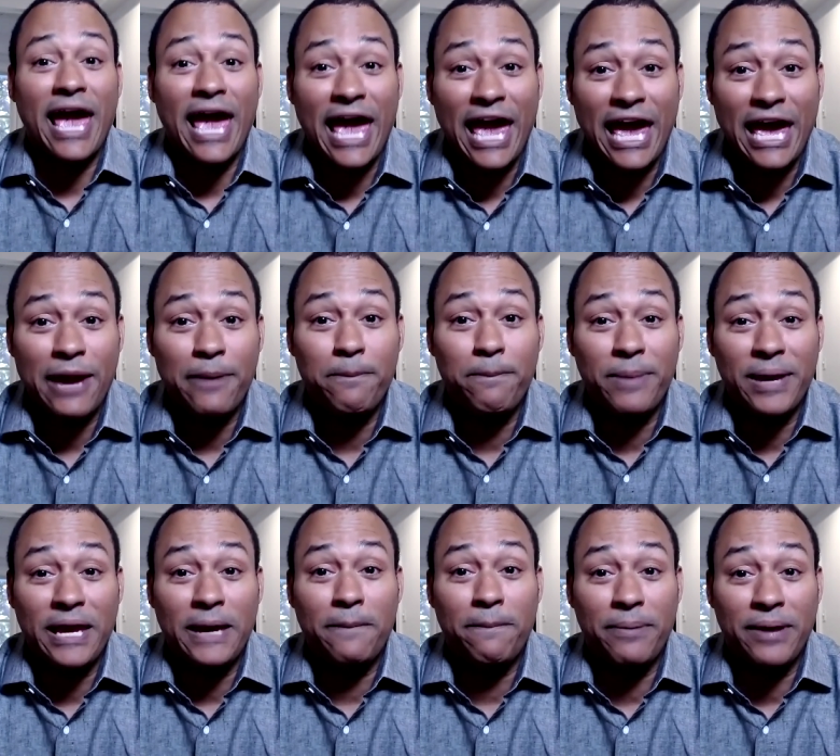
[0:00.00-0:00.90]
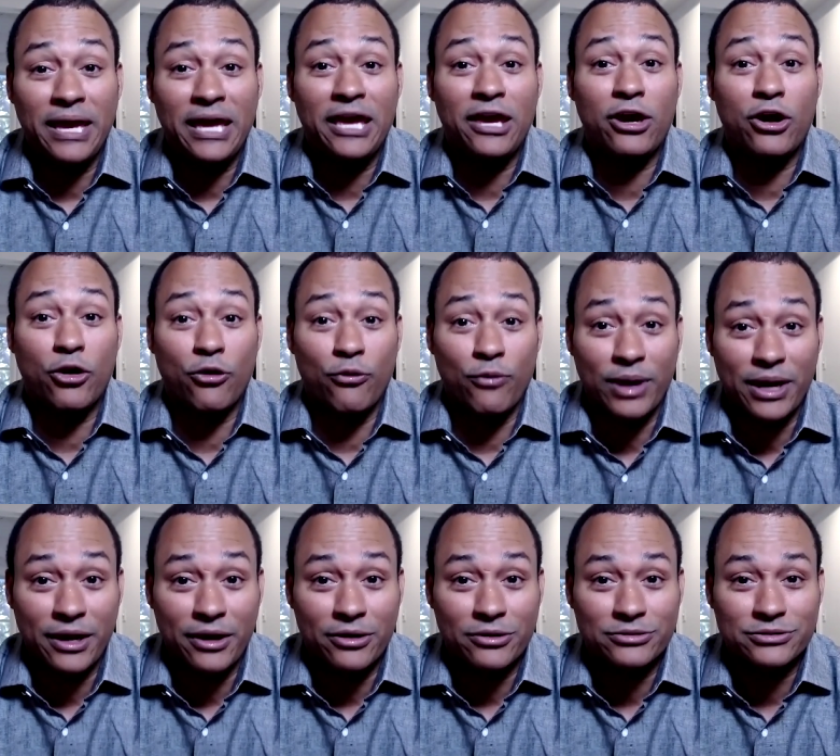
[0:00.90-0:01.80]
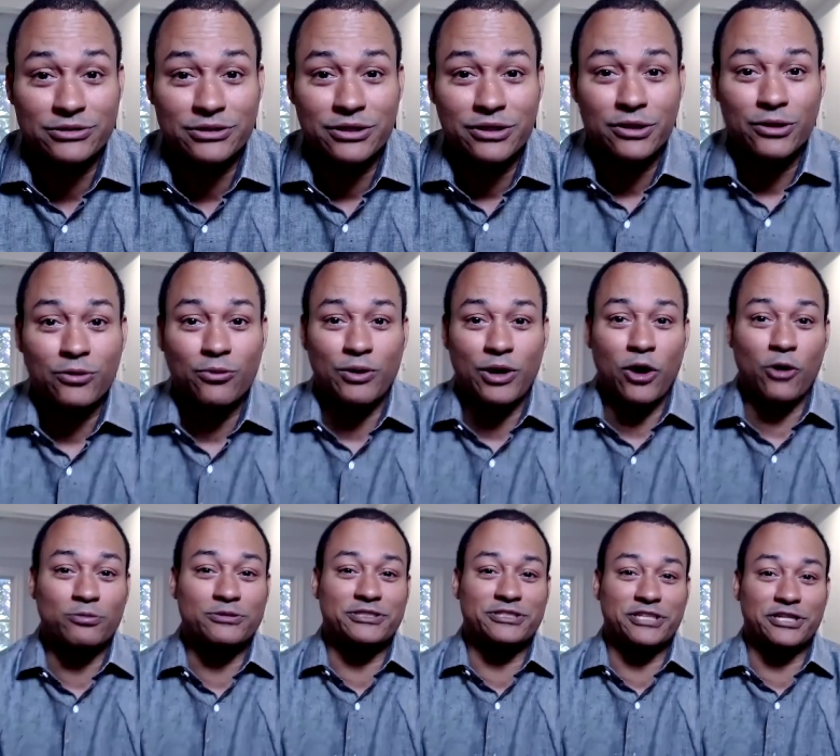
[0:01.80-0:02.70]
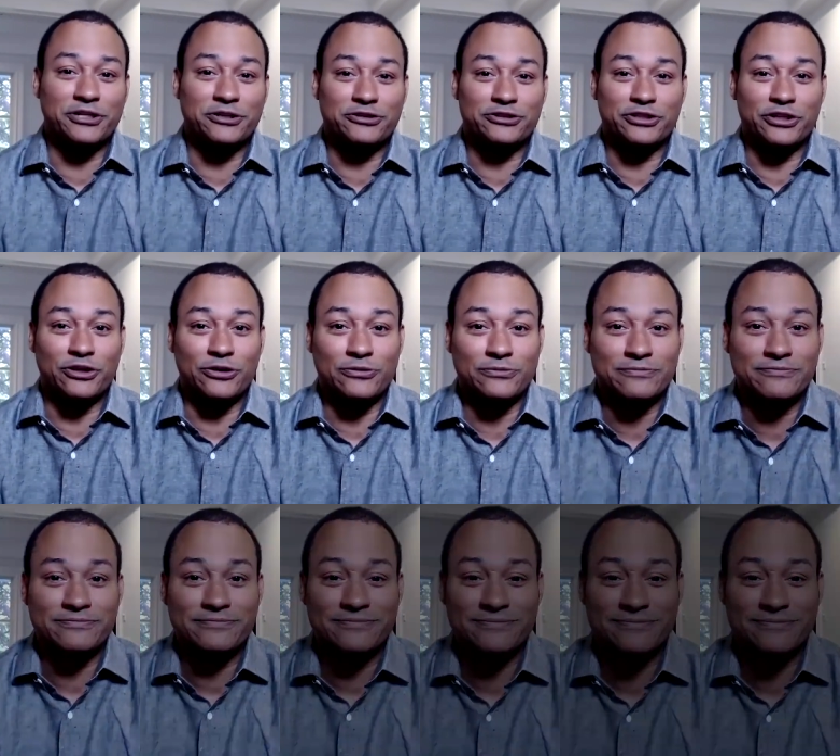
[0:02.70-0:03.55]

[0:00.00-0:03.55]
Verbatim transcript: ABP careers. We hope to see you soon.